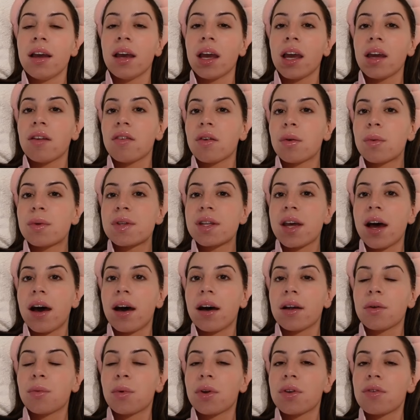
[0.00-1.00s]
If it was a
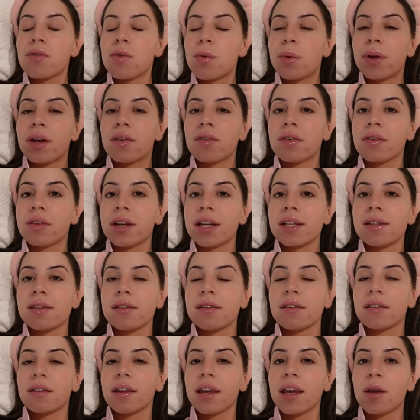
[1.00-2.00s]
hard one for whatever
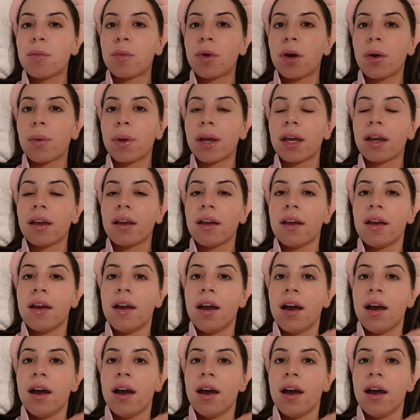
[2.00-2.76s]
reason, keep going.